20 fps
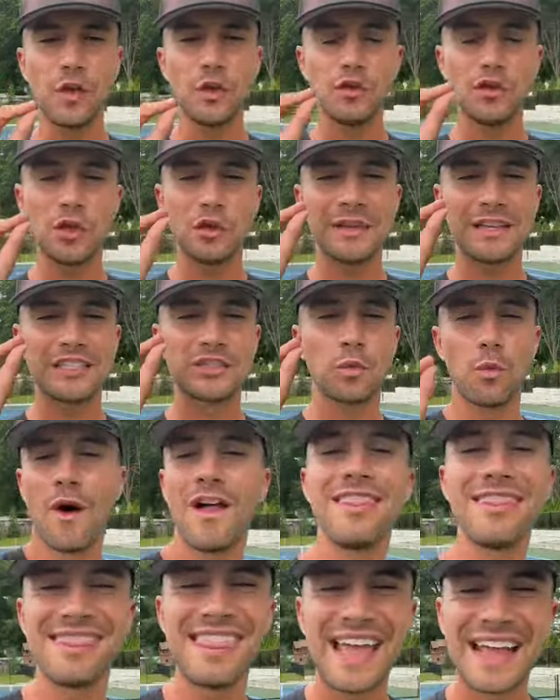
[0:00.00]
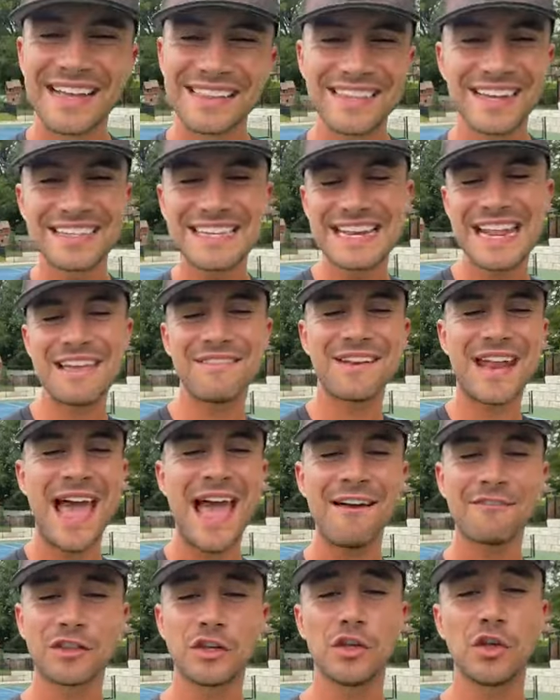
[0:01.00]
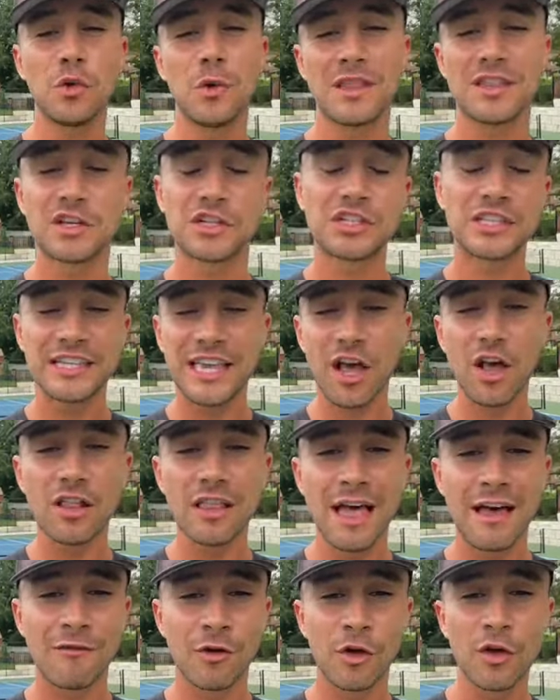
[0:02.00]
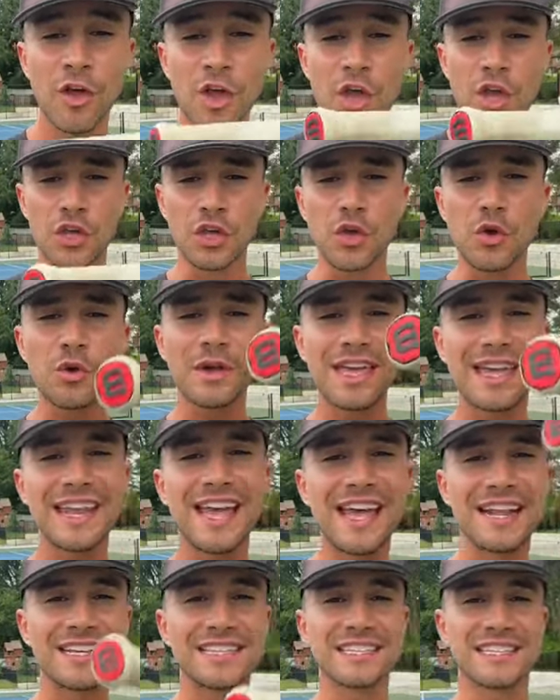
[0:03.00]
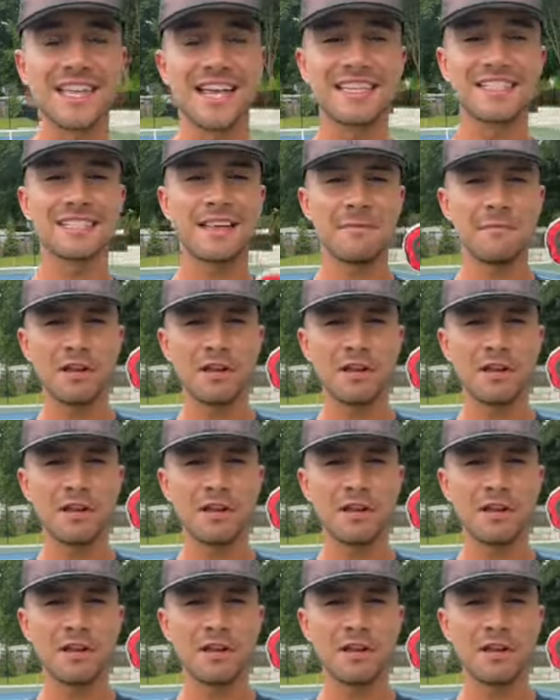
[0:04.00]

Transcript: If you do this one thing, it doesn't even have to do with your skill level, you can hit a slice.